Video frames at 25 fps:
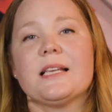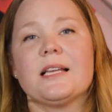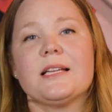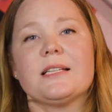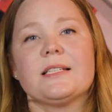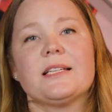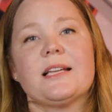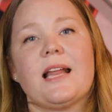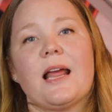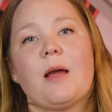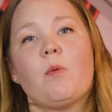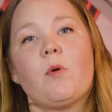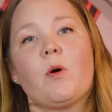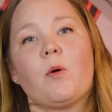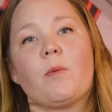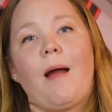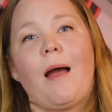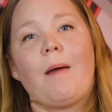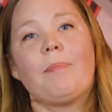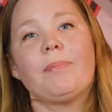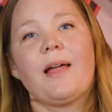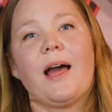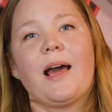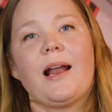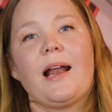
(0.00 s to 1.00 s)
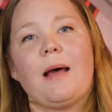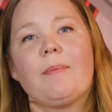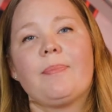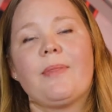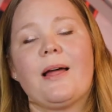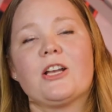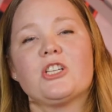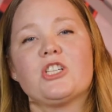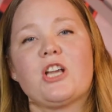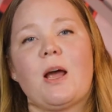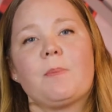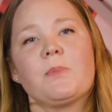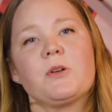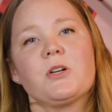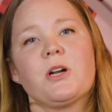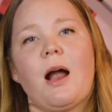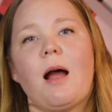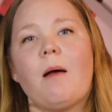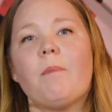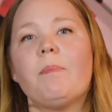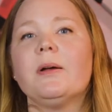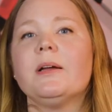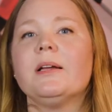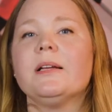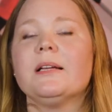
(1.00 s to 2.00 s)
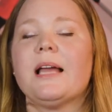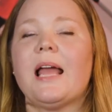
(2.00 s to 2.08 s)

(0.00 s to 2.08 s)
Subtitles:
and today we'll wrap that chapter up.